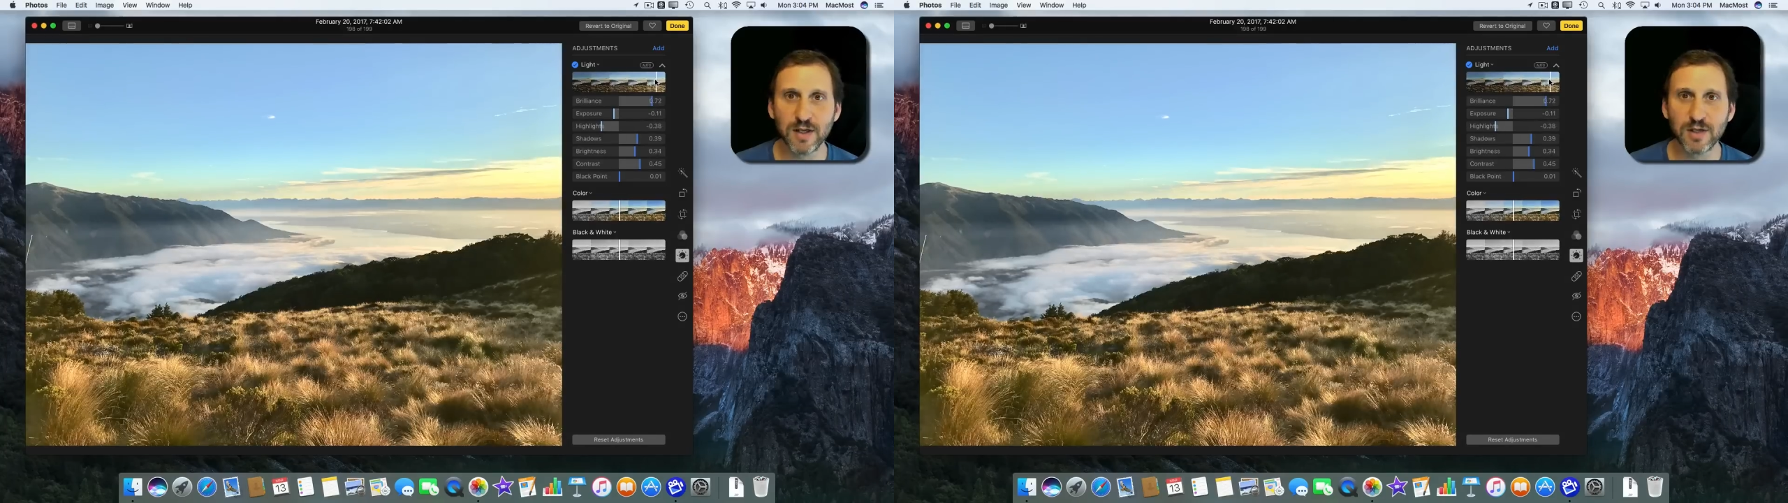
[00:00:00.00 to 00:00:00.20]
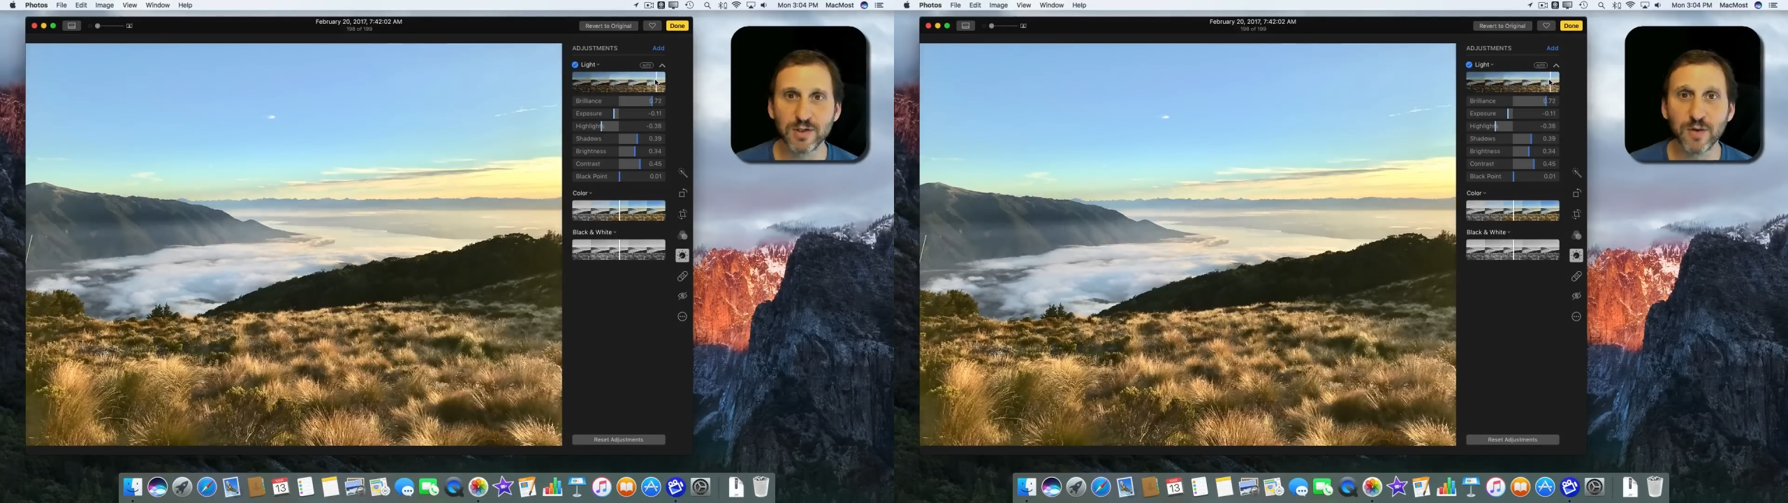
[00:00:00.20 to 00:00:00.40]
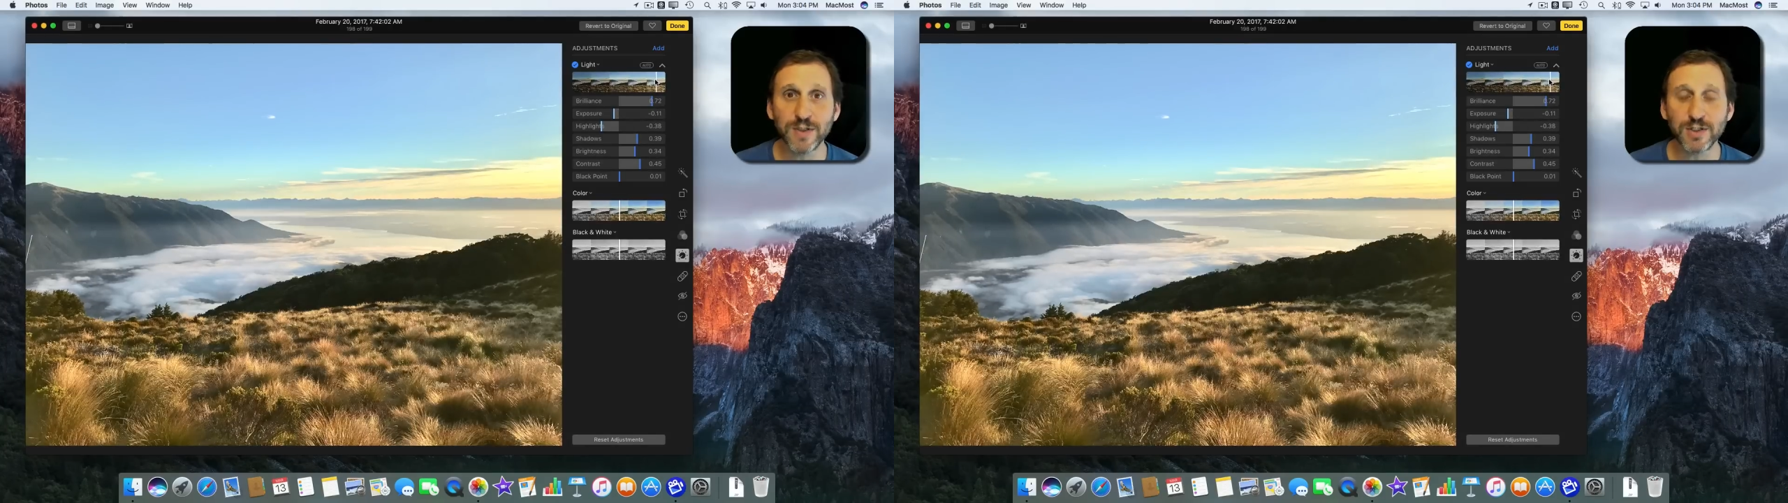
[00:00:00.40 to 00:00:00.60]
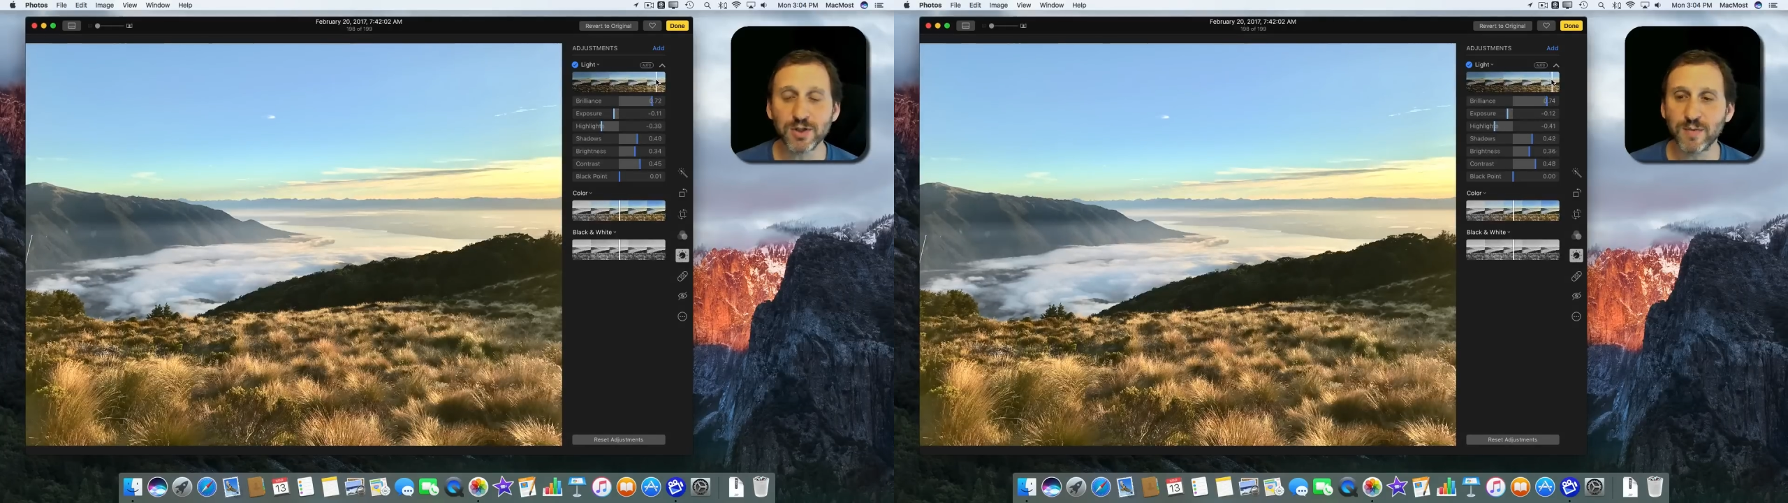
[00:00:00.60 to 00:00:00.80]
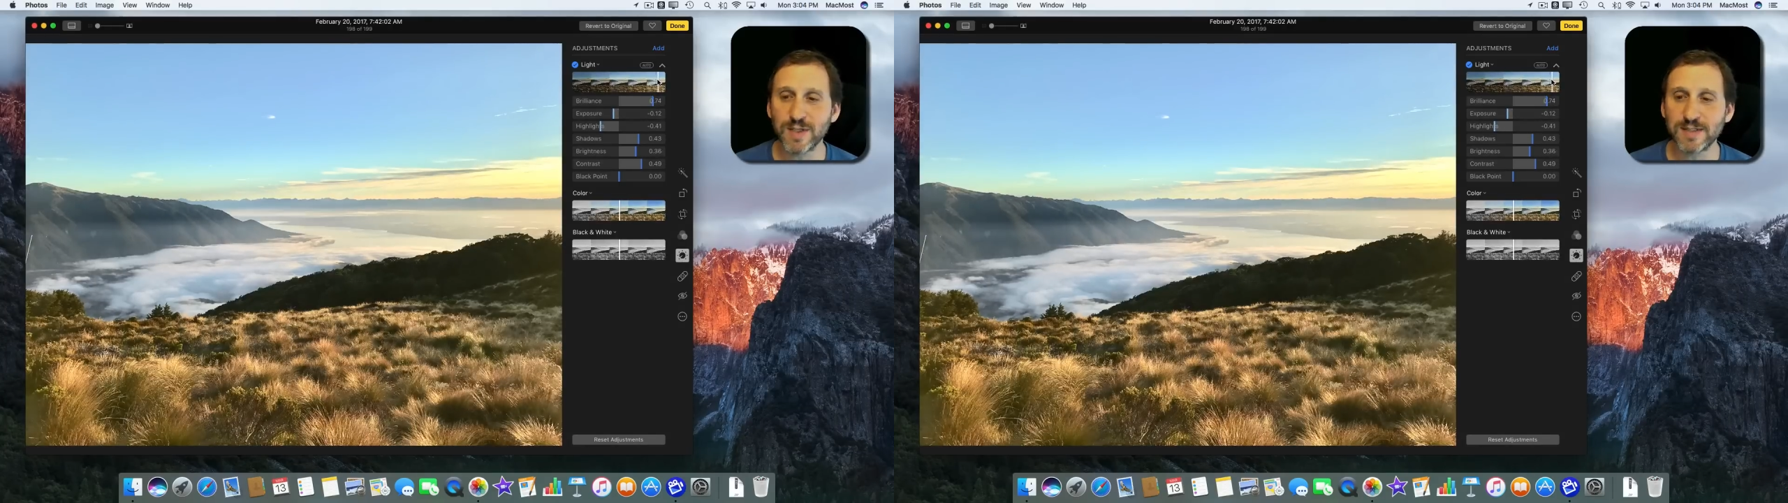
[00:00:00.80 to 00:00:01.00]
So it
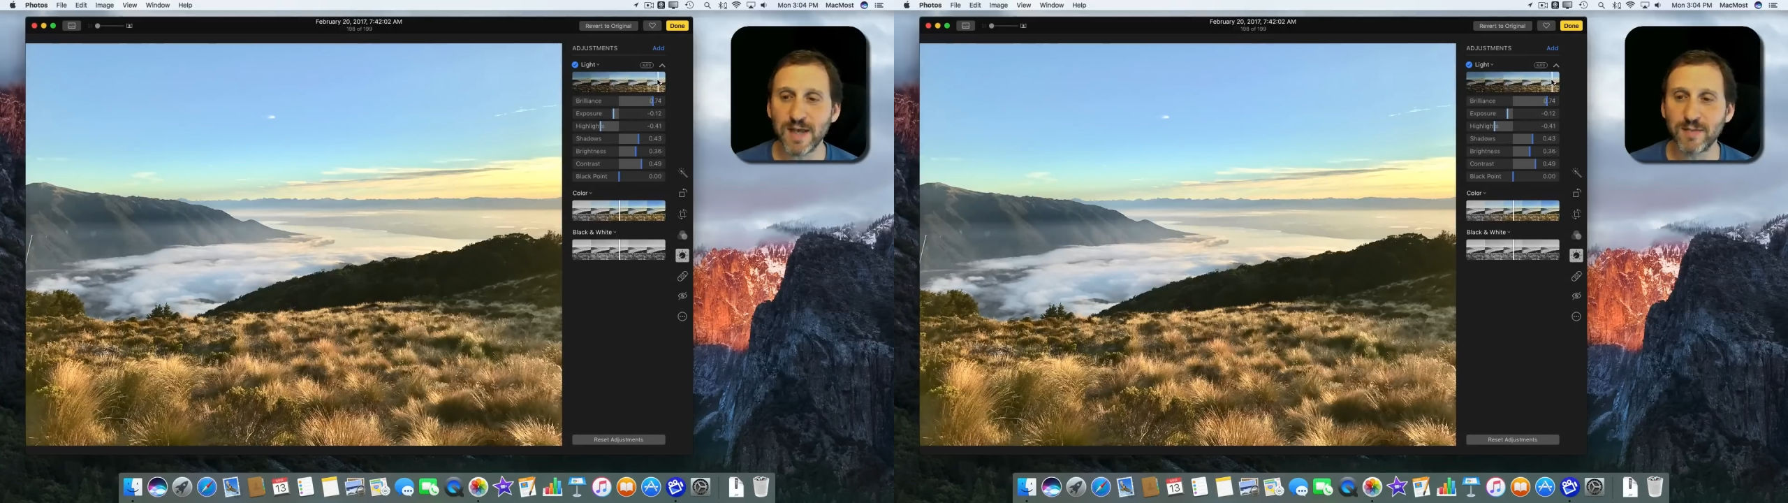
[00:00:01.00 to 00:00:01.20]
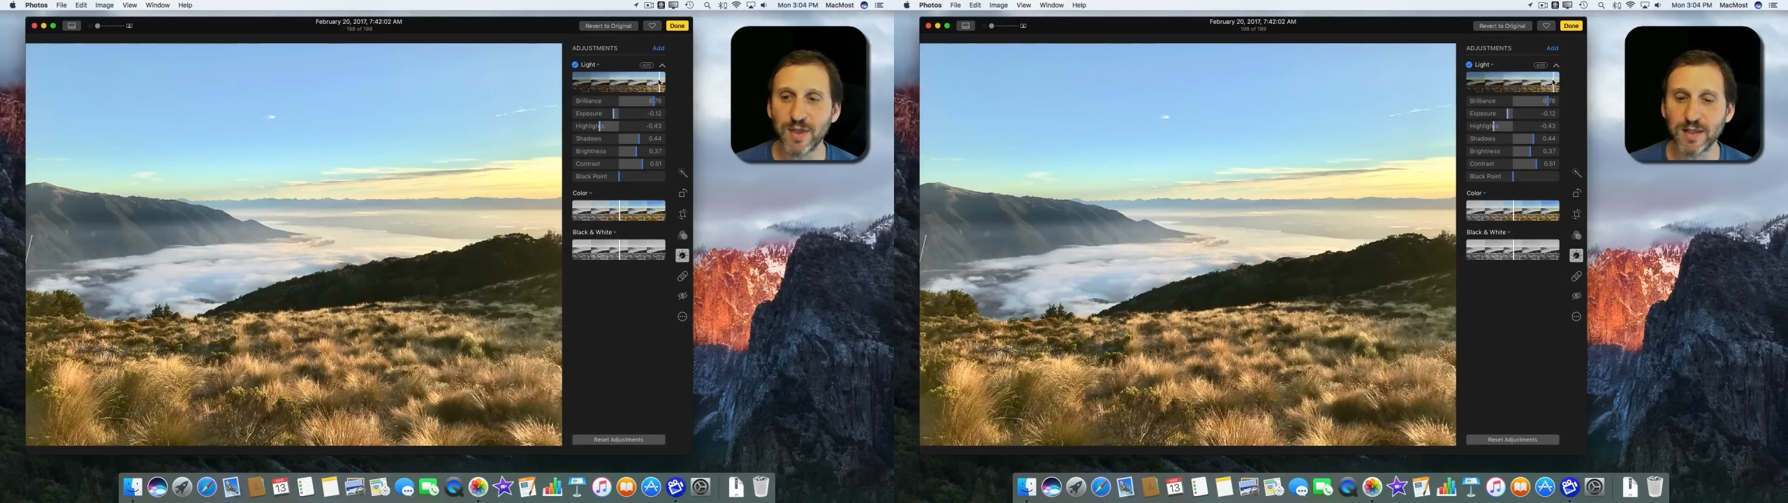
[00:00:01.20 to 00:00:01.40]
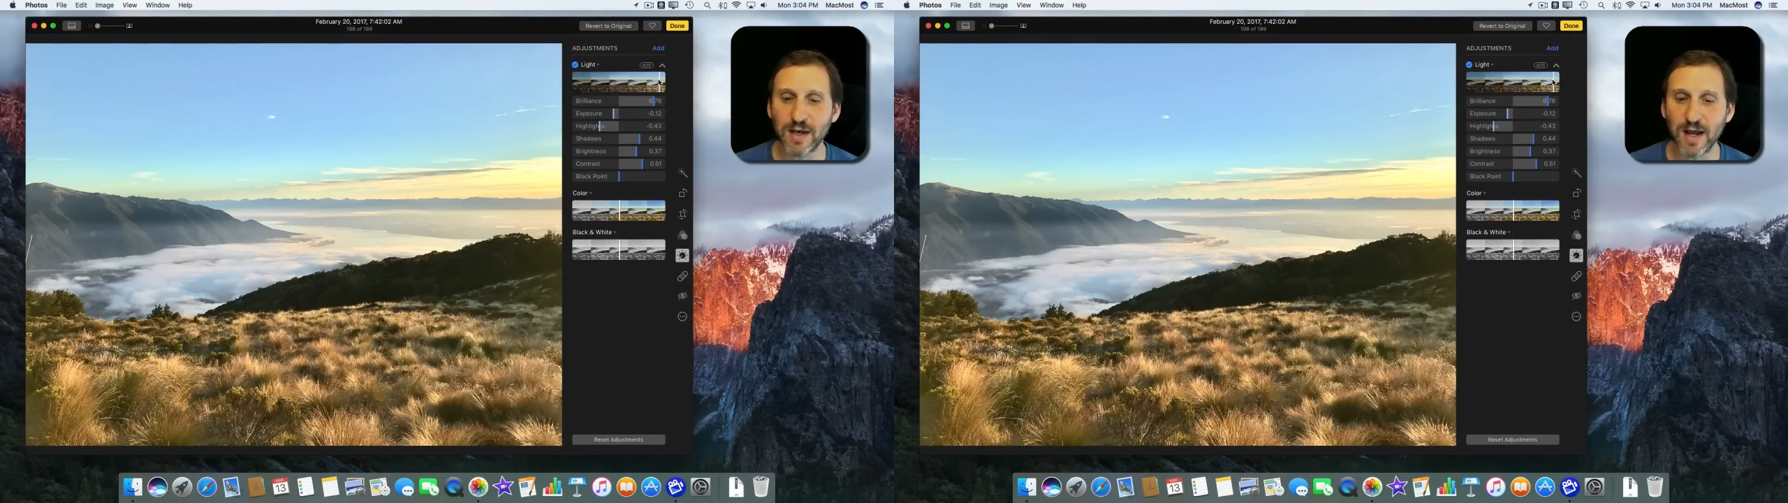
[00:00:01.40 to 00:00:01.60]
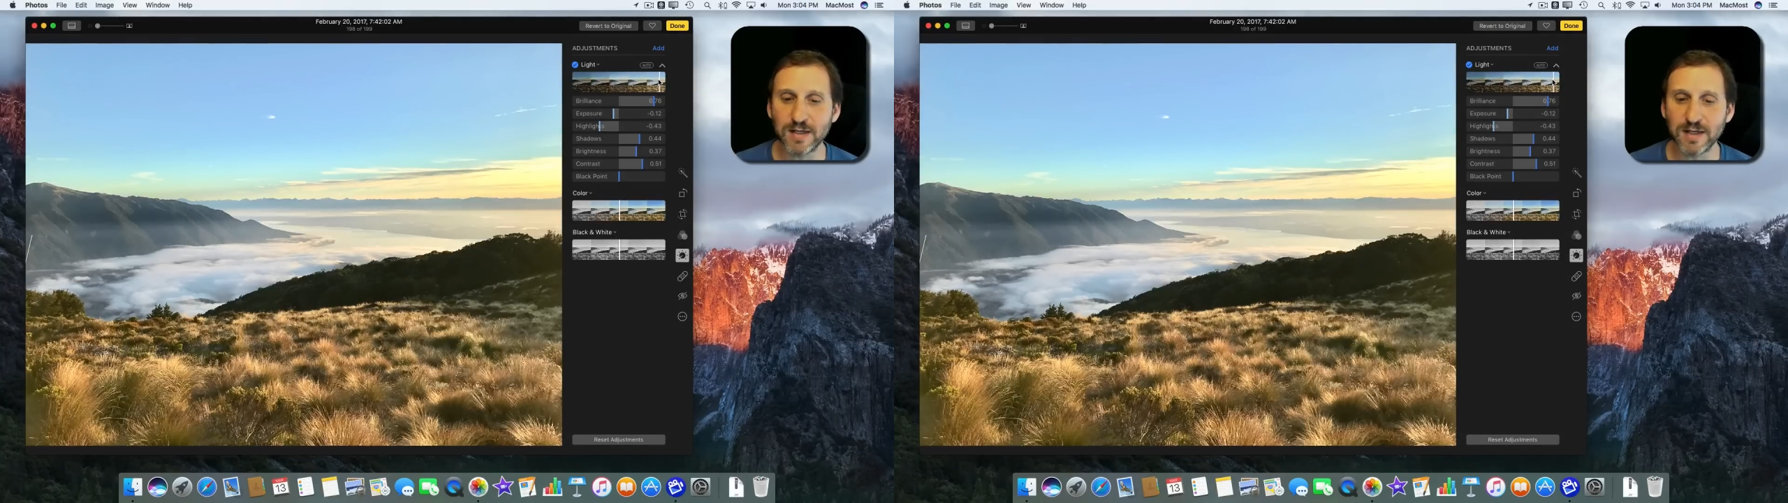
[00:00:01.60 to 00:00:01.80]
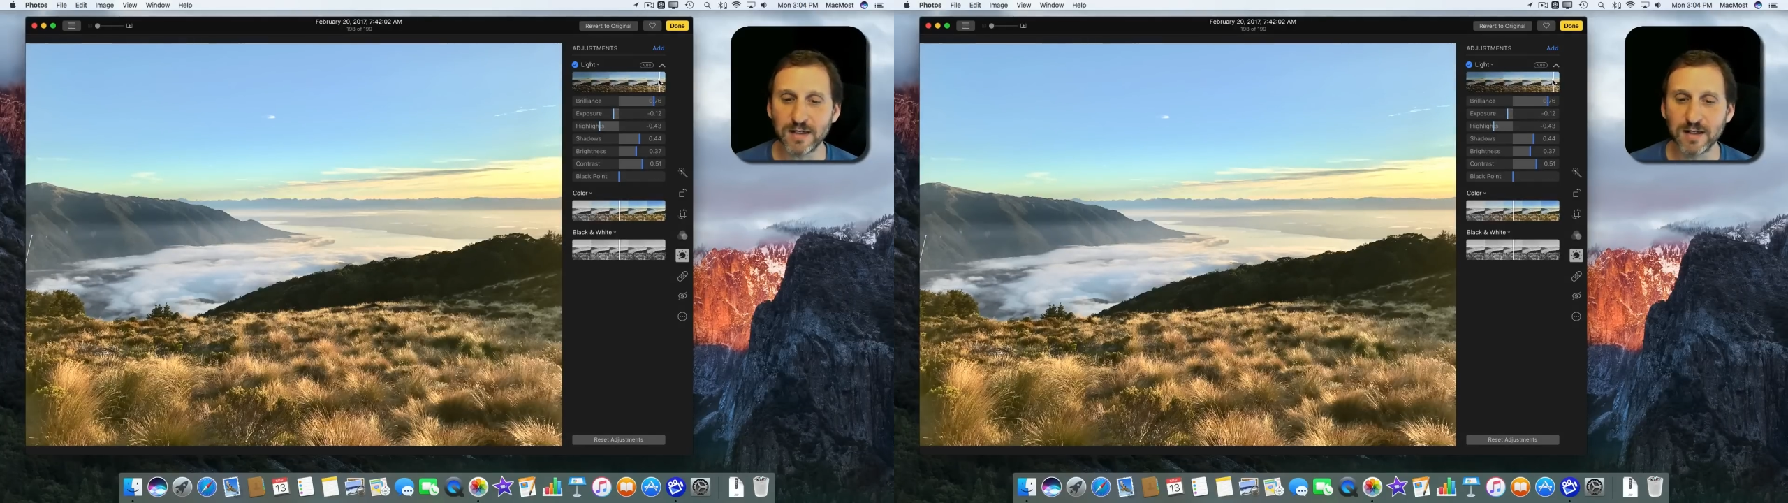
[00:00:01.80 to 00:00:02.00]
determined the same thing that I
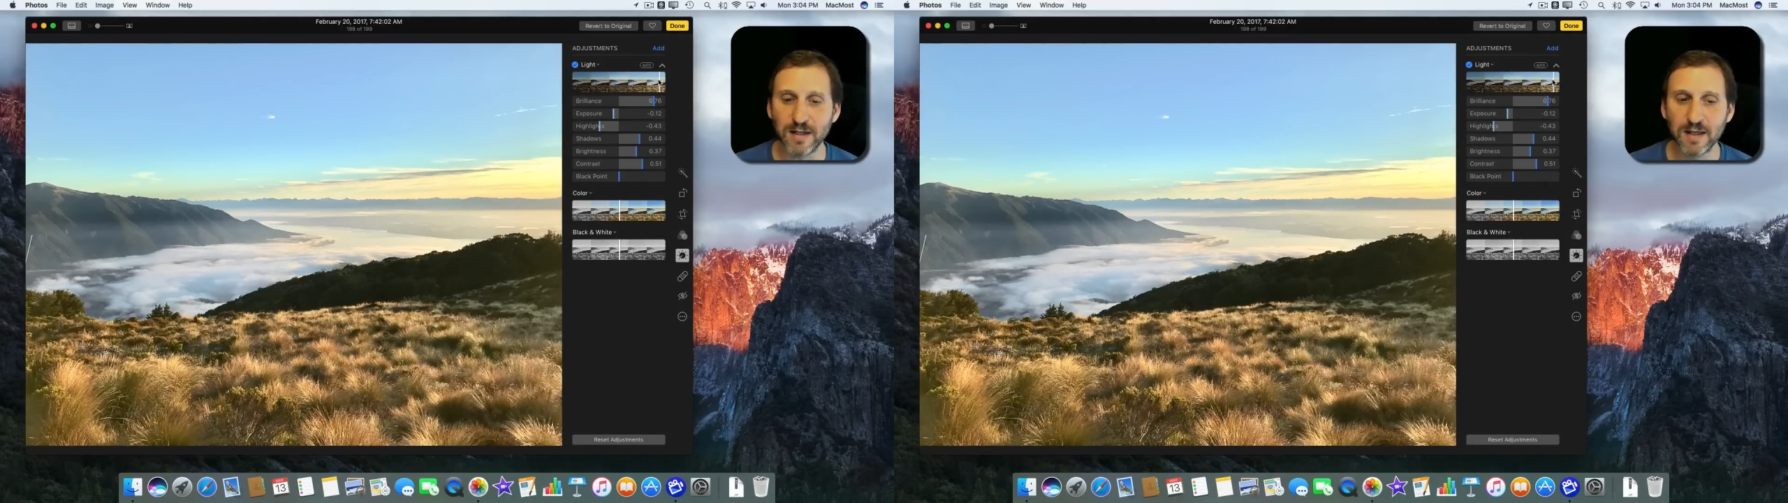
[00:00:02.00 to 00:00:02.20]
did.